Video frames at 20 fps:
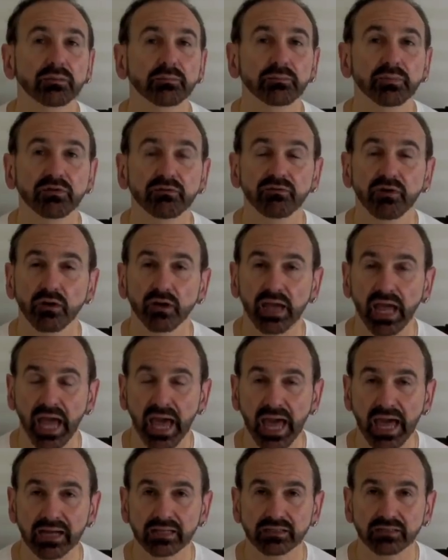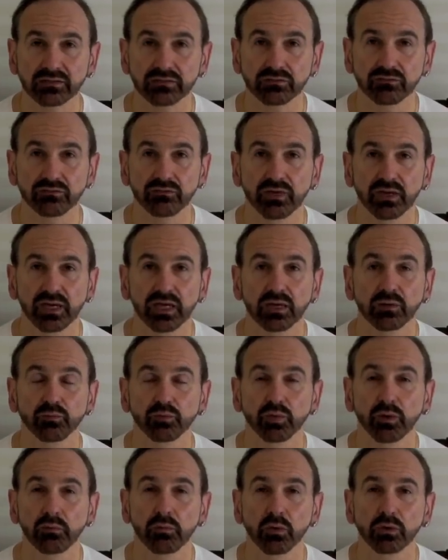be very active in
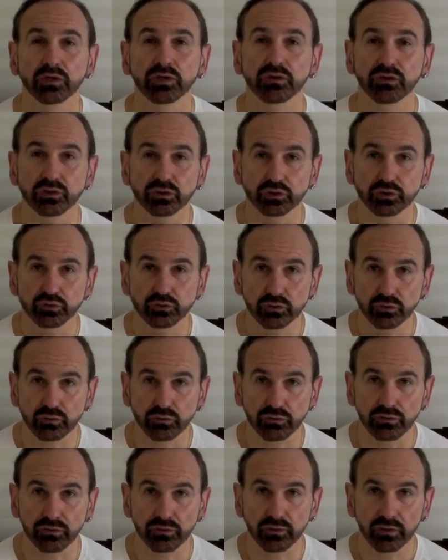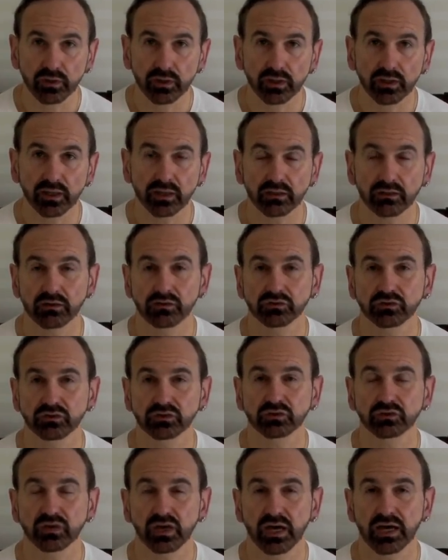promoting the truth in our
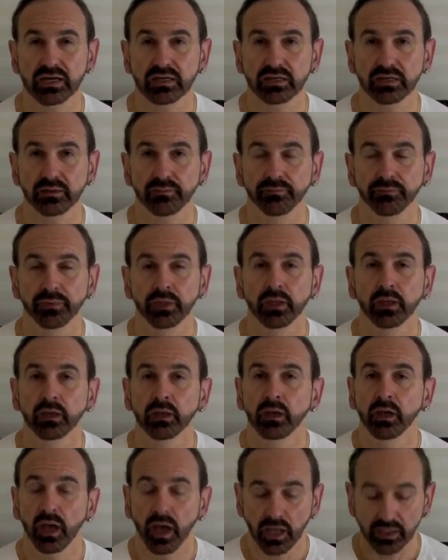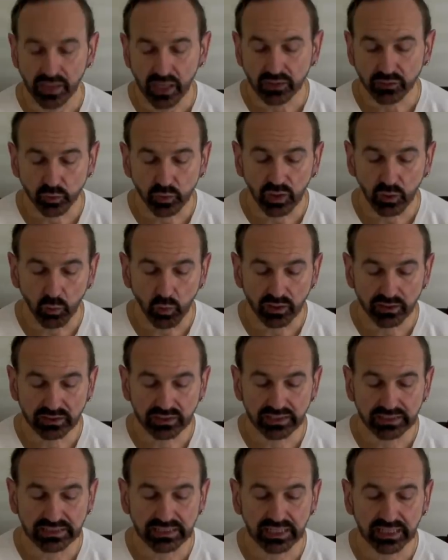society. That's what I wanted
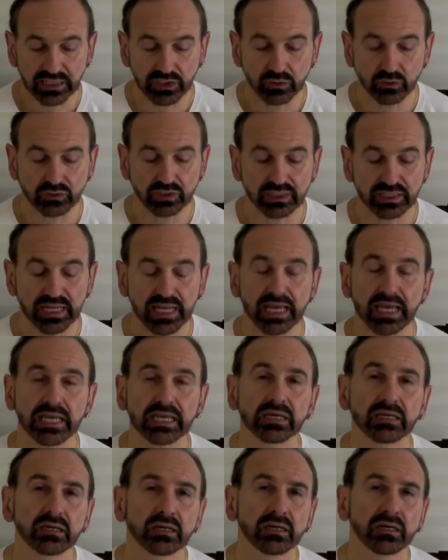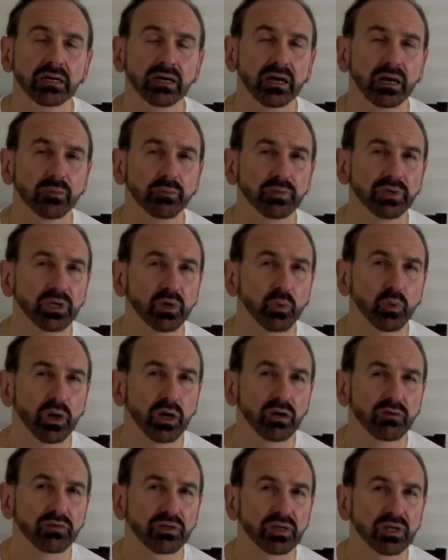to tell you today. Be
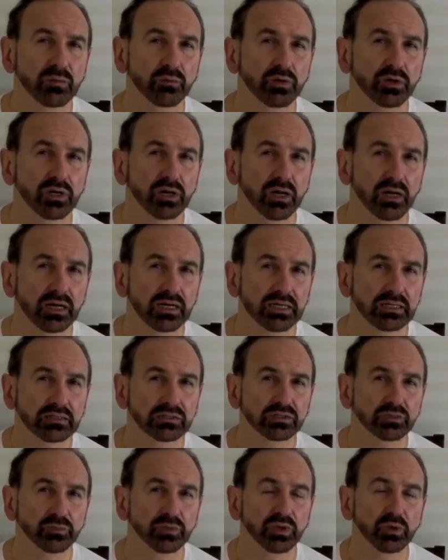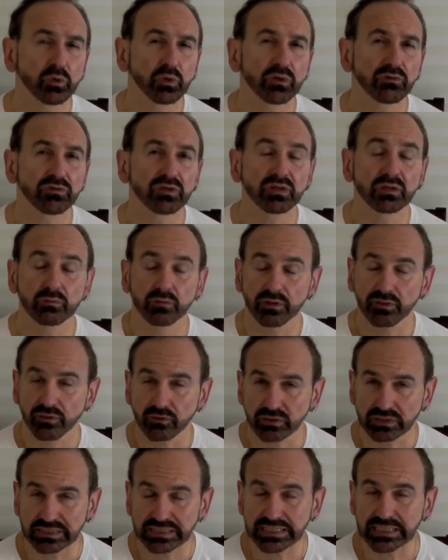aware of the number 9s, be aware of the number
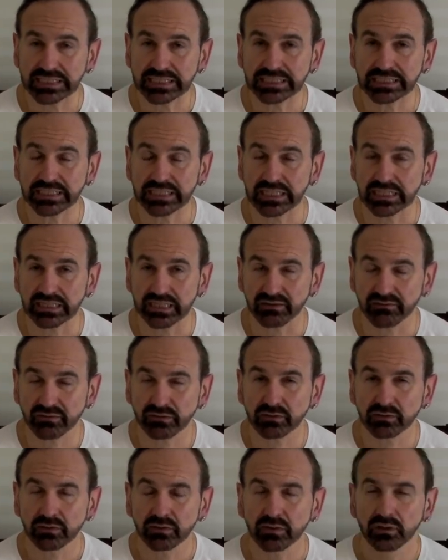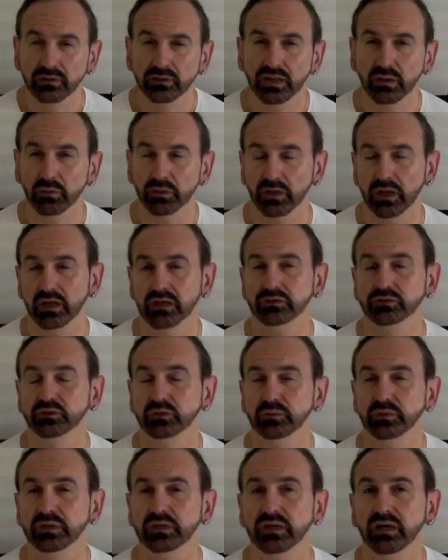13 and 11 that will
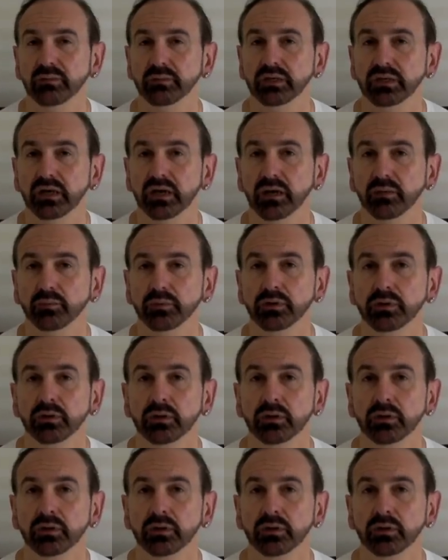also be coming up.